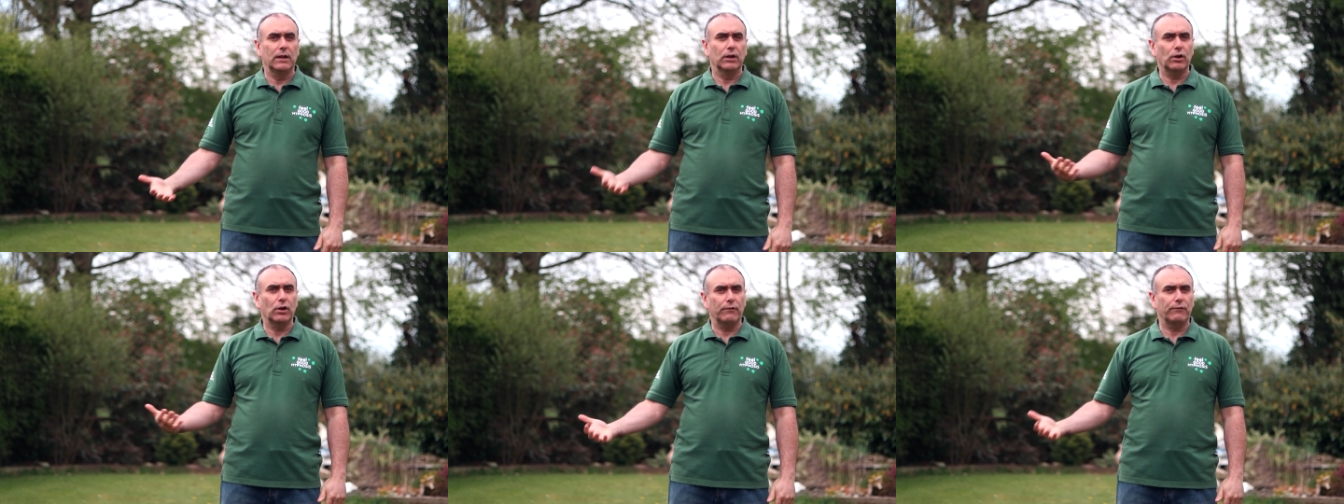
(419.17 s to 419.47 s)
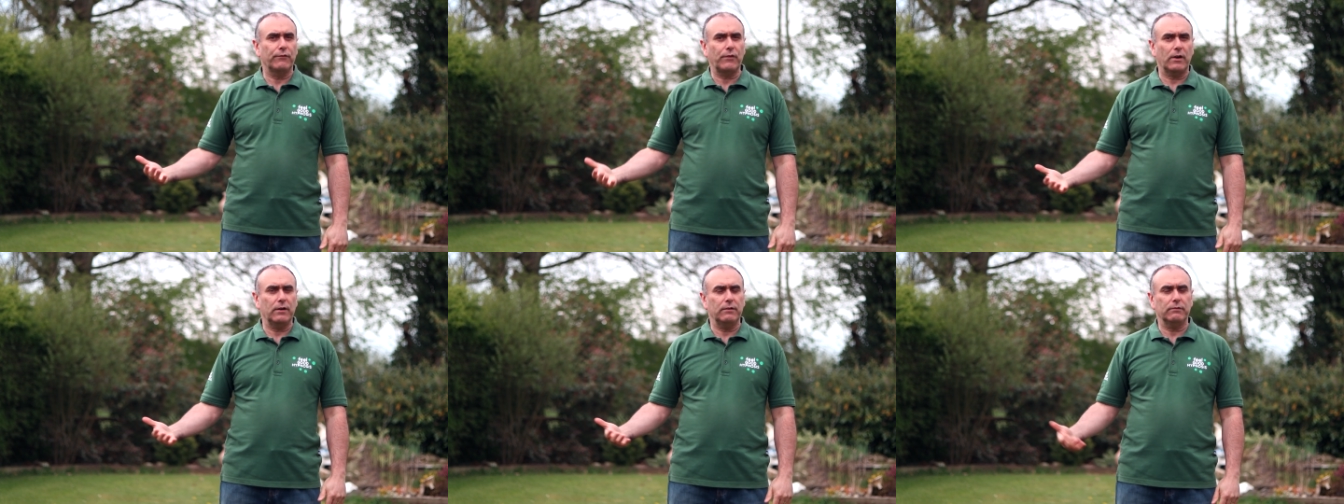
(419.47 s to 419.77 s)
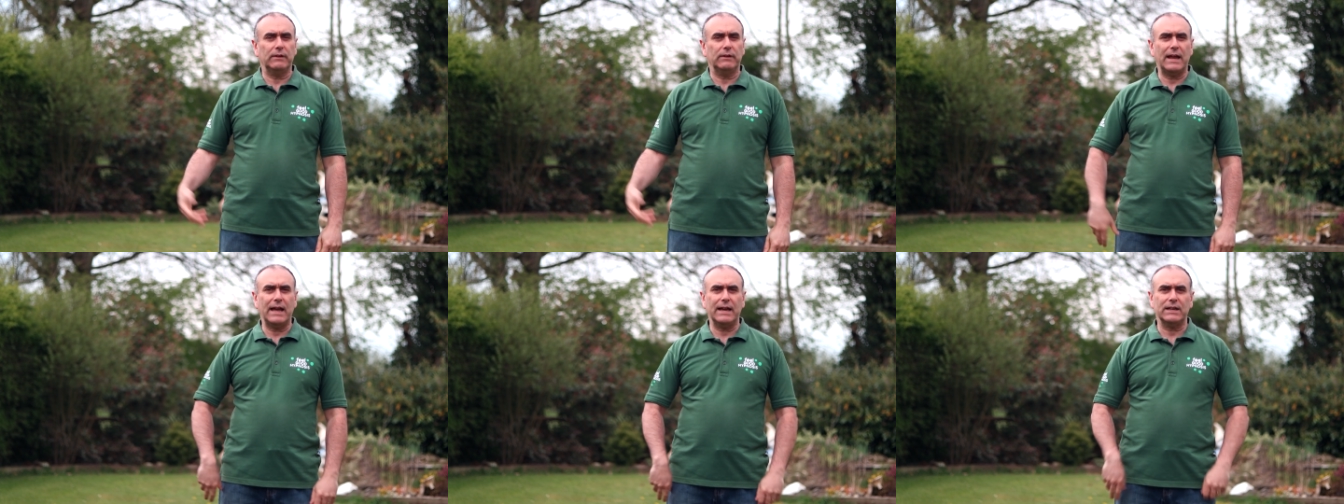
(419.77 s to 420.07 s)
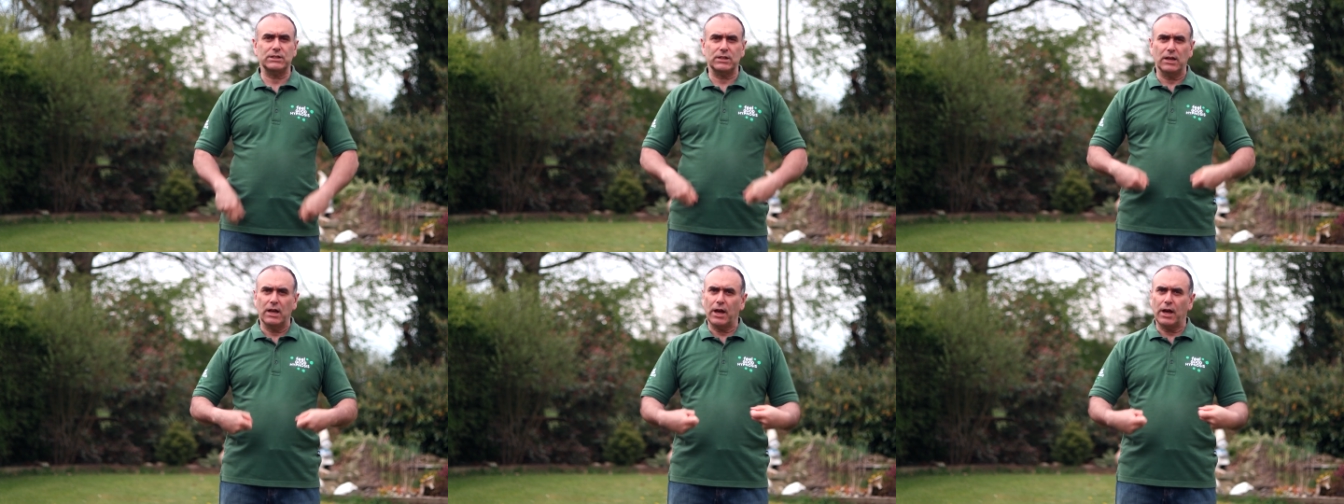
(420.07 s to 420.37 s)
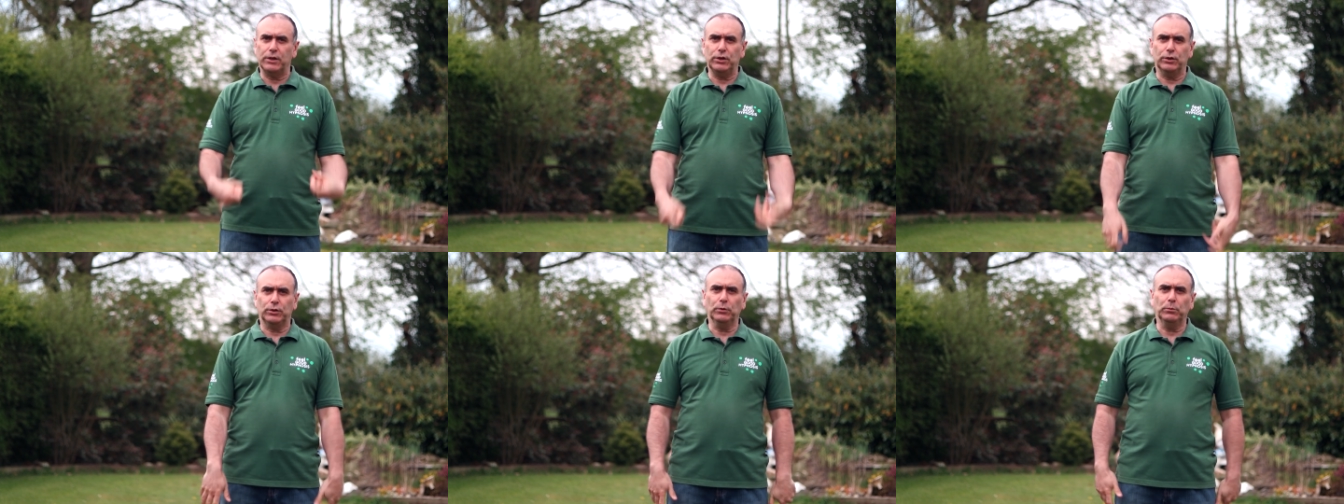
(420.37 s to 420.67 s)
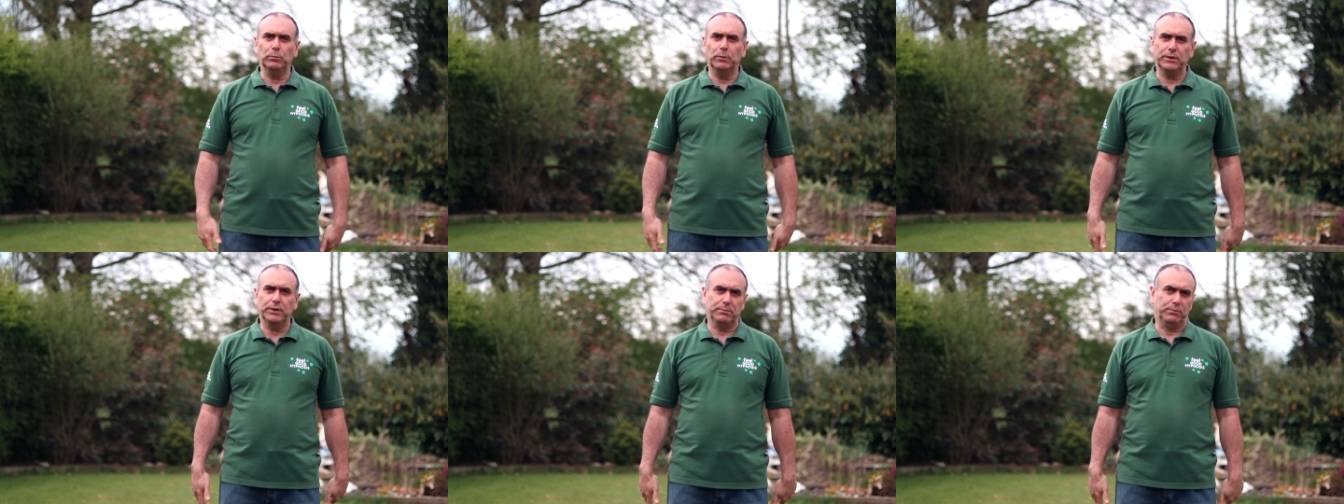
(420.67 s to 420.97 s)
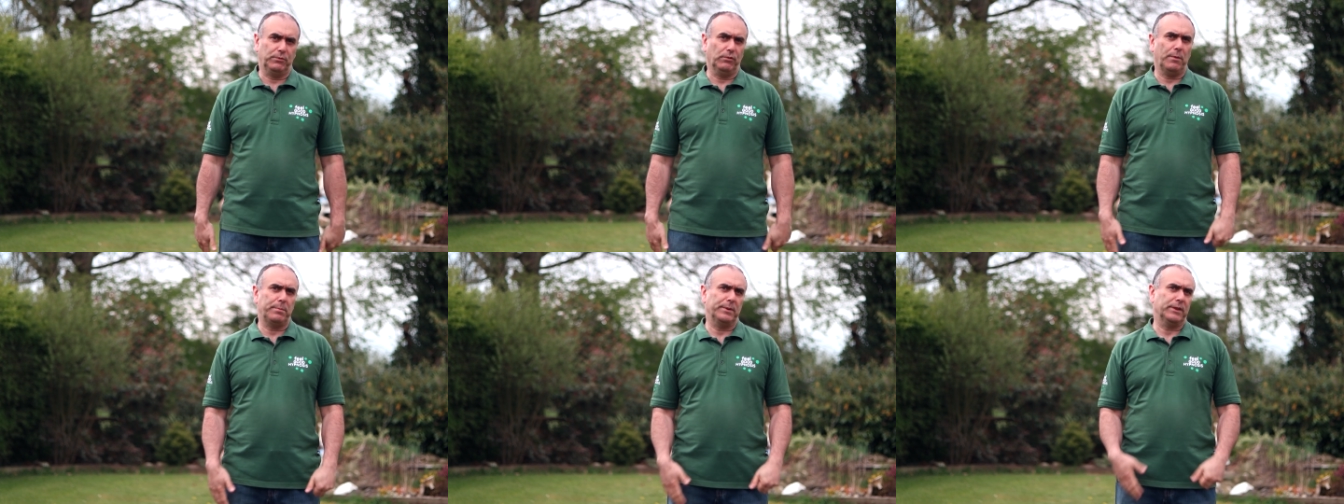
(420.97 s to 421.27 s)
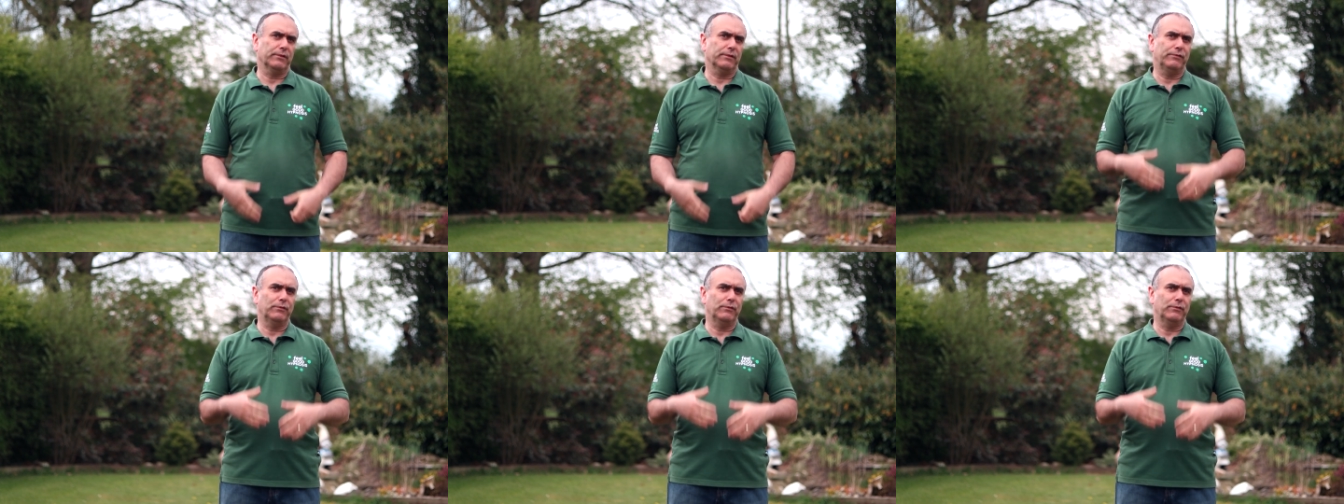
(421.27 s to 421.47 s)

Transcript: got very relaxed, and you don't want them dropping the